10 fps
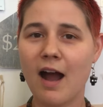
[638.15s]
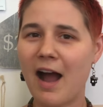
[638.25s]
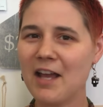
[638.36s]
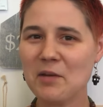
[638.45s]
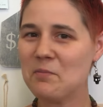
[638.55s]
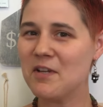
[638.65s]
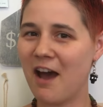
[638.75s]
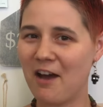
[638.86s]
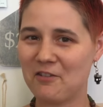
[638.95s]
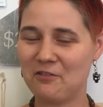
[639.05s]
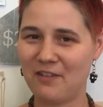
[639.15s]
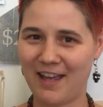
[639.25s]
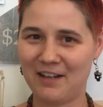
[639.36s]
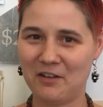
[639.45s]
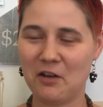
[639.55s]
I am not a
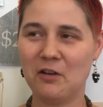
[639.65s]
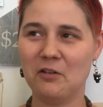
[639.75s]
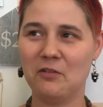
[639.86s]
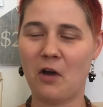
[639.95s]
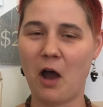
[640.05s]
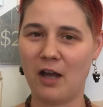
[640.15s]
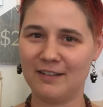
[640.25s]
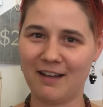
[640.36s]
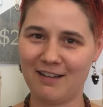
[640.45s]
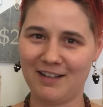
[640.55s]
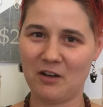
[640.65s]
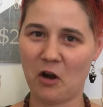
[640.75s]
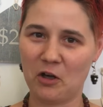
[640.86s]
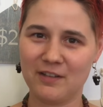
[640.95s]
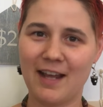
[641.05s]
fan of online
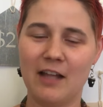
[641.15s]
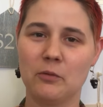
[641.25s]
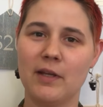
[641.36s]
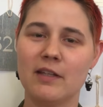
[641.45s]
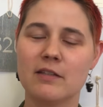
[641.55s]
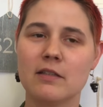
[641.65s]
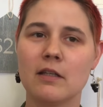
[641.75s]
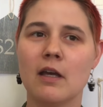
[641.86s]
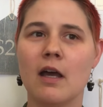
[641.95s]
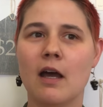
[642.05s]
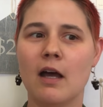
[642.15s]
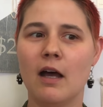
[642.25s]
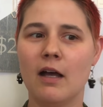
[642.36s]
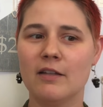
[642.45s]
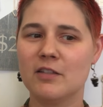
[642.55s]
art galleries.
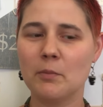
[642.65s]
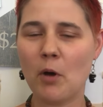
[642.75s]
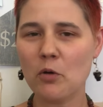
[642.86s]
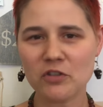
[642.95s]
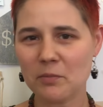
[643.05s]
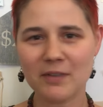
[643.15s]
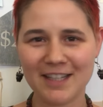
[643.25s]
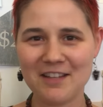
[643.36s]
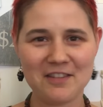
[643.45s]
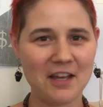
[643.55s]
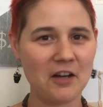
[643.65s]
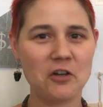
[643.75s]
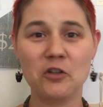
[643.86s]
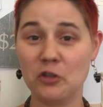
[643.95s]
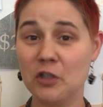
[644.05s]
Supposedly they're
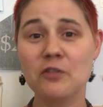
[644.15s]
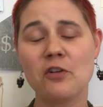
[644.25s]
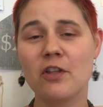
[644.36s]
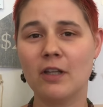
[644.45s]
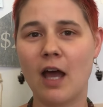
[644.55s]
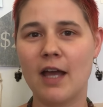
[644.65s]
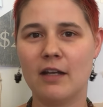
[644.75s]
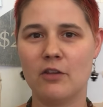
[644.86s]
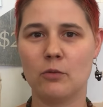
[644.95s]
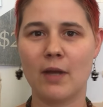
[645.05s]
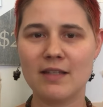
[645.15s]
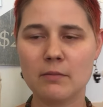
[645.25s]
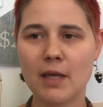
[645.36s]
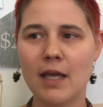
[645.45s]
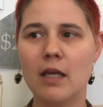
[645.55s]
good for the line on the
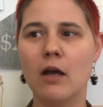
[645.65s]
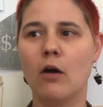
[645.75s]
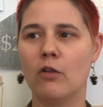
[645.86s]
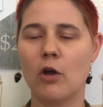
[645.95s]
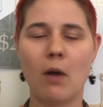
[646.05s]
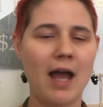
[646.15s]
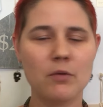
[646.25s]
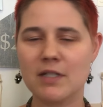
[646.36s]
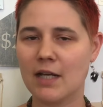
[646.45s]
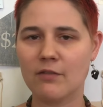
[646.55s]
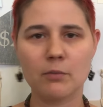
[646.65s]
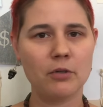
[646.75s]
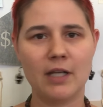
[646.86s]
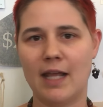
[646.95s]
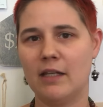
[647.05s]
resume, although I would never
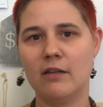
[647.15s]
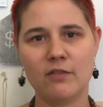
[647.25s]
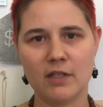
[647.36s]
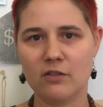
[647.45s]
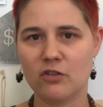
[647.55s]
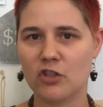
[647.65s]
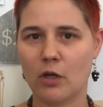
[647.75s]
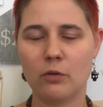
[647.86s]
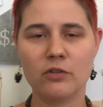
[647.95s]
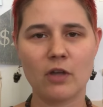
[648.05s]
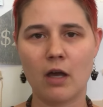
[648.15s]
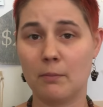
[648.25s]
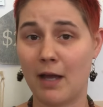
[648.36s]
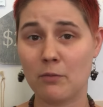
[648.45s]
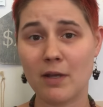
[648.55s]
put any of these shows on
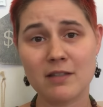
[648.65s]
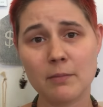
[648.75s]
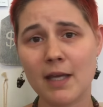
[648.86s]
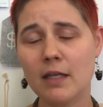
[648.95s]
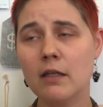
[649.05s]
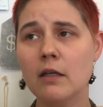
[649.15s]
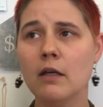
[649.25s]
my resume.